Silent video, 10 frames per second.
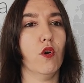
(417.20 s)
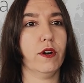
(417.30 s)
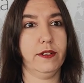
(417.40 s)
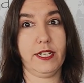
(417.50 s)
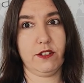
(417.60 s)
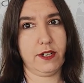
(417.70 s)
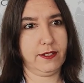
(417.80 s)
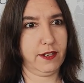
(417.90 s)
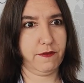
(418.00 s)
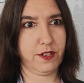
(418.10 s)
or a
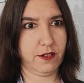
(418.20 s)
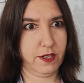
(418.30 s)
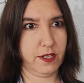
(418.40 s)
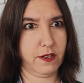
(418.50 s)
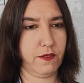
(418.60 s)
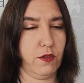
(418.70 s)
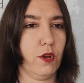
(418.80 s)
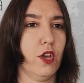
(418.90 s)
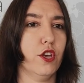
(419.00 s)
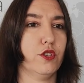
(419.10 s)
national television
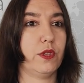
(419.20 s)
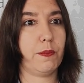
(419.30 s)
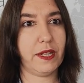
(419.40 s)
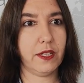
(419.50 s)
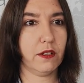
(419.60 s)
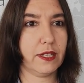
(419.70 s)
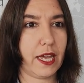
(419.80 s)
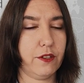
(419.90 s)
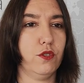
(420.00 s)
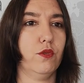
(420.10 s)
interview. So depending on
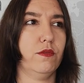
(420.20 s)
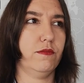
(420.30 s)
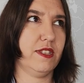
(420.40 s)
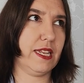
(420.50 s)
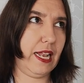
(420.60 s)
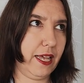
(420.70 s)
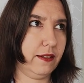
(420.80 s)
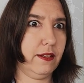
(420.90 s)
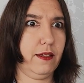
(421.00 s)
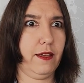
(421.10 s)
that, you could
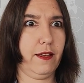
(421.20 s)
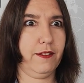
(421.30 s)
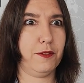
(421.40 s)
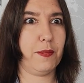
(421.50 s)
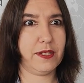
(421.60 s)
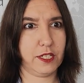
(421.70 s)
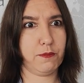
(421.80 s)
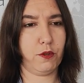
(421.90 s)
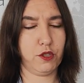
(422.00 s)
select the best